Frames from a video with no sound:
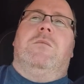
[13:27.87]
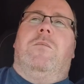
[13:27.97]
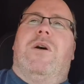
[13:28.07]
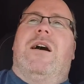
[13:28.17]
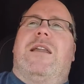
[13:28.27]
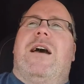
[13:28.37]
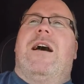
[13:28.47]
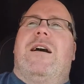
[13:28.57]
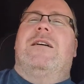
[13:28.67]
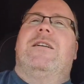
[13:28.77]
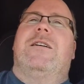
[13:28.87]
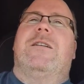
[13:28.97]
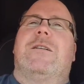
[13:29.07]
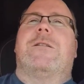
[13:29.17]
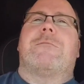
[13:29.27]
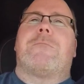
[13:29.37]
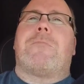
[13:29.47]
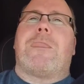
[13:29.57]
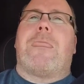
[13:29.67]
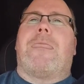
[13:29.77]
But
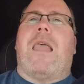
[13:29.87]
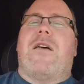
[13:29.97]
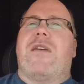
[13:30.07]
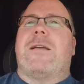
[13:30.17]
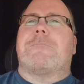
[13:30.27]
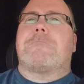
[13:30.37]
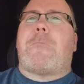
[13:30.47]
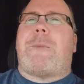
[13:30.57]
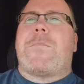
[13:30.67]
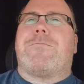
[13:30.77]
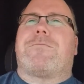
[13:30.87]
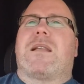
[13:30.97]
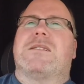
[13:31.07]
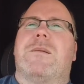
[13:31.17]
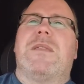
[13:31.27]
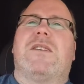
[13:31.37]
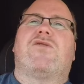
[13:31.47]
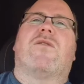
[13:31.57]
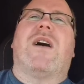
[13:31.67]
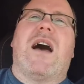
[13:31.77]
I think some of these
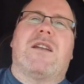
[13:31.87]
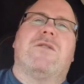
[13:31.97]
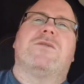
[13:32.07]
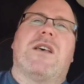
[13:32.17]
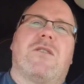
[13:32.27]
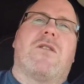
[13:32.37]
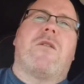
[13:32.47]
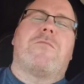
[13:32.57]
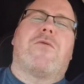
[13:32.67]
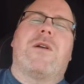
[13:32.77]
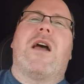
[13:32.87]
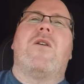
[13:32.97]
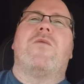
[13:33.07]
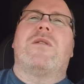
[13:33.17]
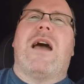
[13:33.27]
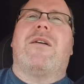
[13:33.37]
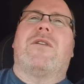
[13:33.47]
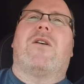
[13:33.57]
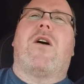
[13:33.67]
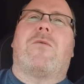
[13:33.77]
Travatos that are pre-owned out
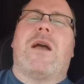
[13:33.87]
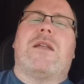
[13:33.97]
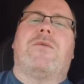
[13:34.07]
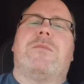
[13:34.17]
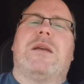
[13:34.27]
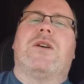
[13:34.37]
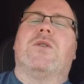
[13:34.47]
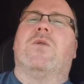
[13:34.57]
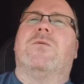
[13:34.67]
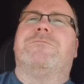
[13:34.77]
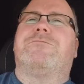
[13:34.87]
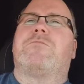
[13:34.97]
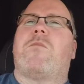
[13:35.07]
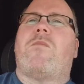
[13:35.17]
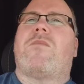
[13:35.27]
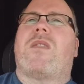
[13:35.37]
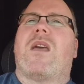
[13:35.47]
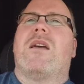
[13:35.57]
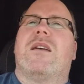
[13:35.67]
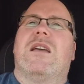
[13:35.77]
there already would be cool
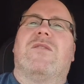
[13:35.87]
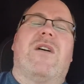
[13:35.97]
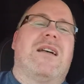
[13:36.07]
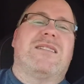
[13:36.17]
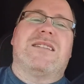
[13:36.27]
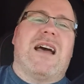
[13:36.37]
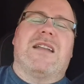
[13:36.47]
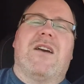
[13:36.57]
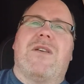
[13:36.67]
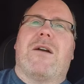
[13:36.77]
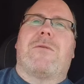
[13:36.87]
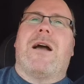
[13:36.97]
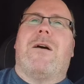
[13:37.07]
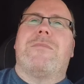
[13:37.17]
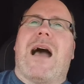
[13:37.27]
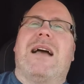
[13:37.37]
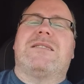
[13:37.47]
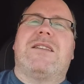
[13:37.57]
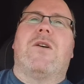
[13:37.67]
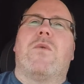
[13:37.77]
if I decide to go that route. I
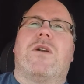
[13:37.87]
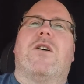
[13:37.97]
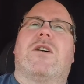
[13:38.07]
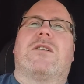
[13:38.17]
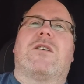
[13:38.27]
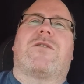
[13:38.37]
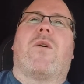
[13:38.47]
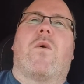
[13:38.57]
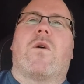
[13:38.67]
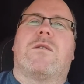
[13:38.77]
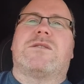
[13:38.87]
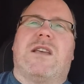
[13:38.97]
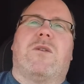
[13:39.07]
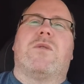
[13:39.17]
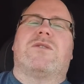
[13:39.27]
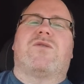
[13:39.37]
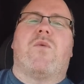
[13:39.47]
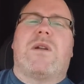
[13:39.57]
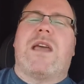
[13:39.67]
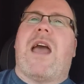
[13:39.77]
still want to look at the Thor Sequence
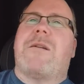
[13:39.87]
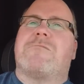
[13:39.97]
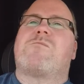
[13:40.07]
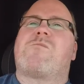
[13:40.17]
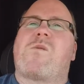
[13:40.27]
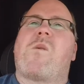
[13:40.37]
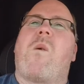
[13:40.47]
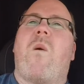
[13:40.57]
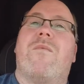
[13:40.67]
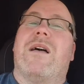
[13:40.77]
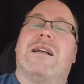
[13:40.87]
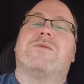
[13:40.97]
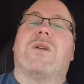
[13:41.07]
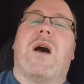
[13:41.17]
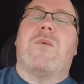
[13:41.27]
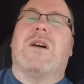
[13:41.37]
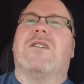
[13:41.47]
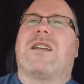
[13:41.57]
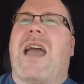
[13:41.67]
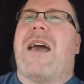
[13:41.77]
28. That's what I want to
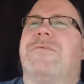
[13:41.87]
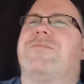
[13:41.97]
look at.